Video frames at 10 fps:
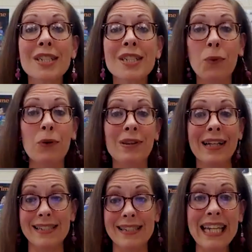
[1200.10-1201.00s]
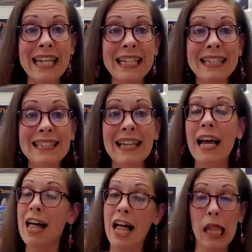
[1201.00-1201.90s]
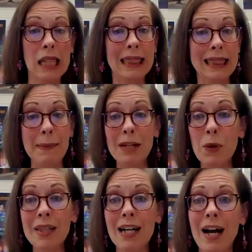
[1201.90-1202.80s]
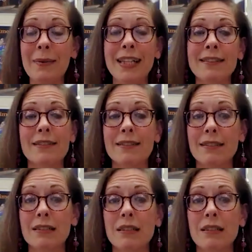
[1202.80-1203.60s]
and or less tedious, let me know in the comments.